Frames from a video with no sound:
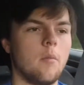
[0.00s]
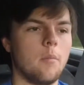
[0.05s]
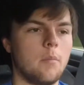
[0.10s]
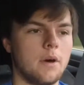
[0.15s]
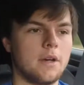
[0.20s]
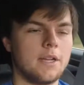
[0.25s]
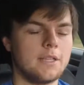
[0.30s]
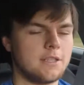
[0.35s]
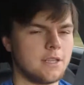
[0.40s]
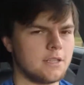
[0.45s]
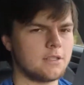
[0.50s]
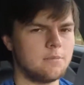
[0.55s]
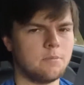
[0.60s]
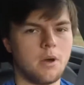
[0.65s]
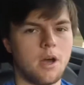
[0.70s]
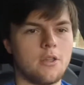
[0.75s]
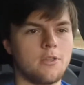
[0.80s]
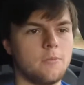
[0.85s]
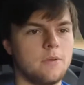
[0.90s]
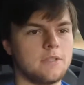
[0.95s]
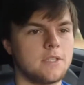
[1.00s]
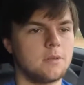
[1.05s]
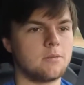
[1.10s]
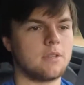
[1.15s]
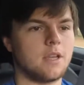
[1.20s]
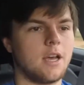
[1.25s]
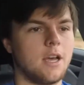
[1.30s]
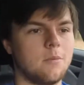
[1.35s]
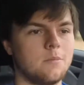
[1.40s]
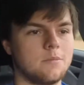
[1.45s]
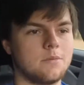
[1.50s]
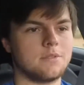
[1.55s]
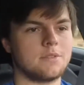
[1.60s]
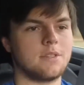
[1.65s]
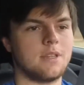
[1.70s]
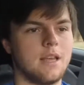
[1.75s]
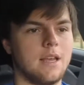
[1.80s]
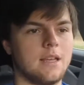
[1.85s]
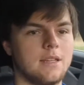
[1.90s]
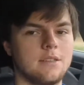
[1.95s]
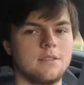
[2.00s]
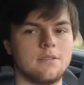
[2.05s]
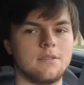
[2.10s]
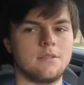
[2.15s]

But it does bother me sometimes that